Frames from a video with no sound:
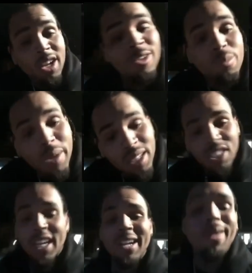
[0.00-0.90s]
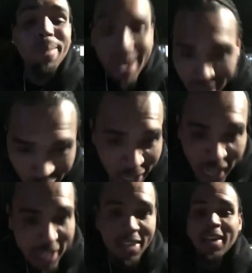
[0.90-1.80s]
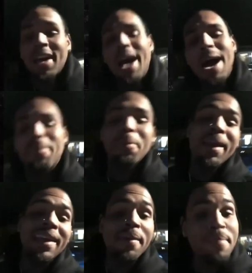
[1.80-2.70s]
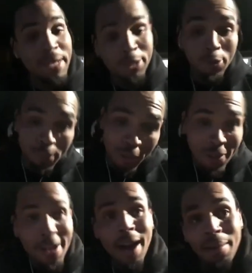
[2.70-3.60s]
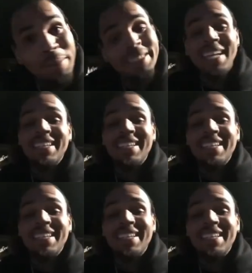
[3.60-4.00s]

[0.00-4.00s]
doesn't like you. Yet you guys are his number one